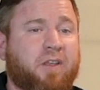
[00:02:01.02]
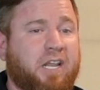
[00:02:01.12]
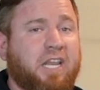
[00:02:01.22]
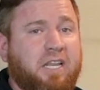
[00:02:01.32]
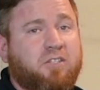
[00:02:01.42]
any
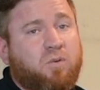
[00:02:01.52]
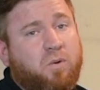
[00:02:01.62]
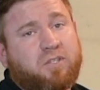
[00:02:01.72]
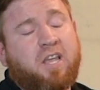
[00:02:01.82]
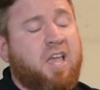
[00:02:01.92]
heat
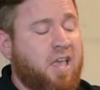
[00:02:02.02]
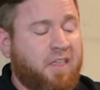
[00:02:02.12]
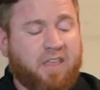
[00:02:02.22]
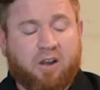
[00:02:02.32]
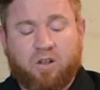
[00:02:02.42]
source.
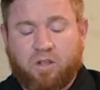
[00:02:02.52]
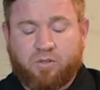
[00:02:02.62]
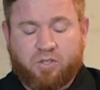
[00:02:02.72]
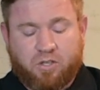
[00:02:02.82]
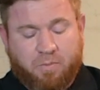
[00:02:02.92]
They're
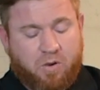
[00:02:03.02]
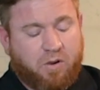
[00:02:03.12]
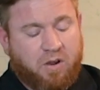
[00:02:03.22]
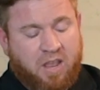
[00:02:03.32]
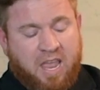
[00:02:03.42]
close to the motor.